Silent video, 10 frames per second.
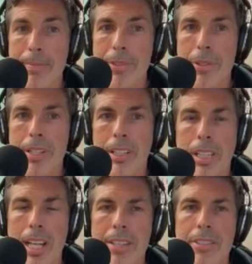so their
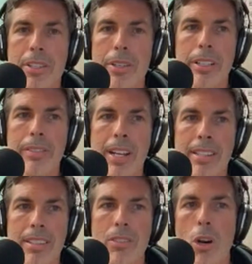clients know their
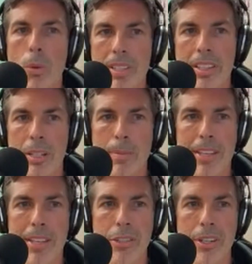advice is always in their
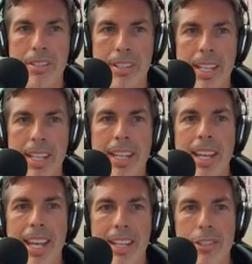best interest
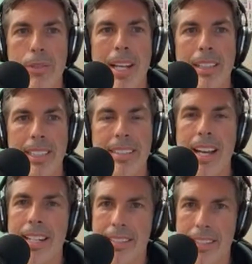and directly
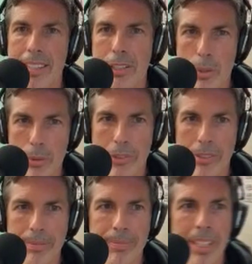tied to their goals.
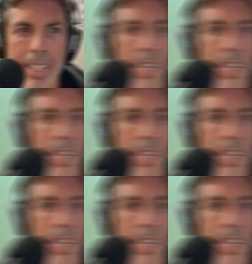Make